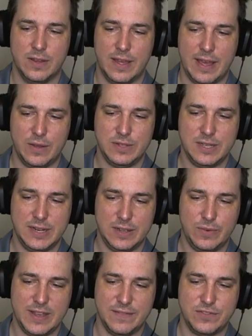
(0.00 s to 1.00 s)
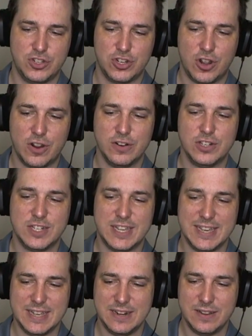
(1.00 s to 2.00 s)
Out today, we have Charge
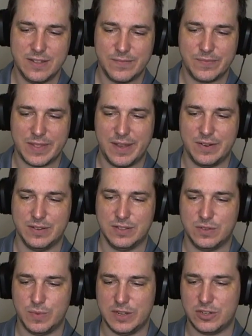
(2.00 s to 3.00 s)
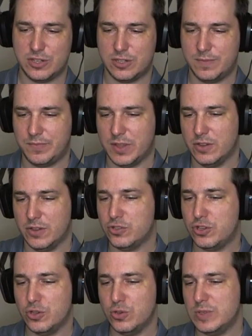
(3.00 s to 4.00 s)
Kid out on Switch,
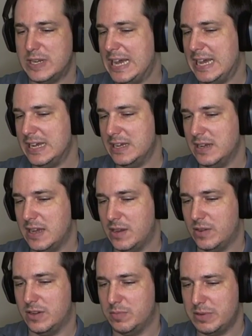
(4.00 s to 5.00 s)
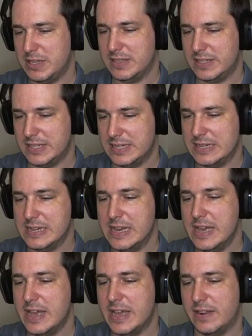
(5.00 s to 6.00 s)
To Die out on PC,
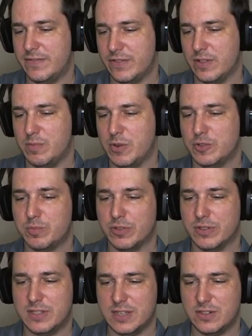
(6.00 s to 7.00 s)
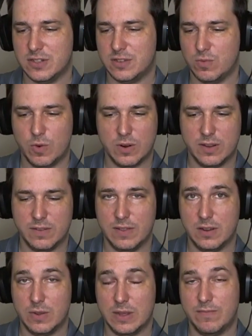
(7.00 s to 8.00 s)
and for the most prestigious award in
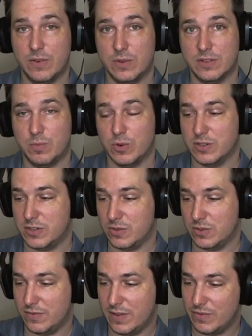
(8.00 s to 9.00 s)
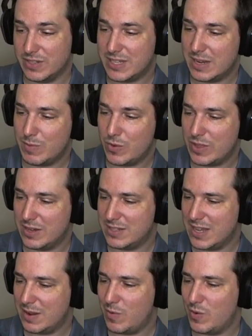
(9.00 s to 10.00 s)
video game focused morning shows, your favorite segment within a
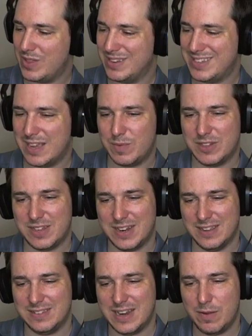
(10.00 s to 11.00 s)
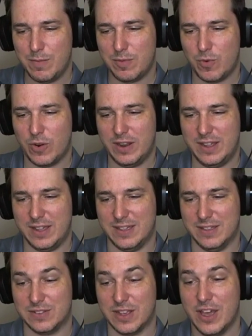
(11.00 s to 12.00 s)
segment within a segment, today's name of the morning
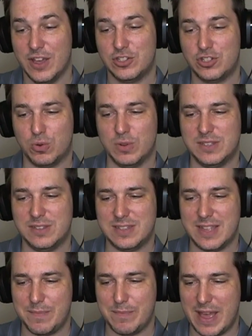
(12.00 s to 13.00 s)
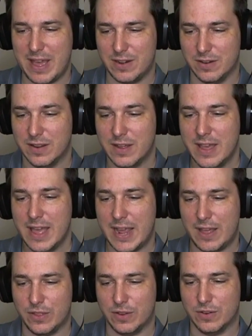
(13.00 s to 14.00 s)
is Choices That Matter,
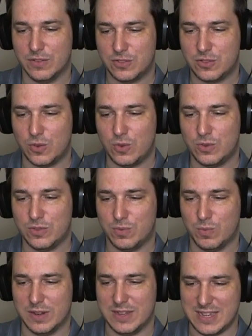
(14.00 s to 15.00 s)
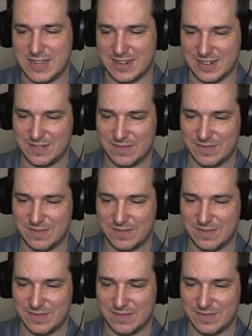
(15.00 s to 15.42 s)
and Their Souls Were Eaten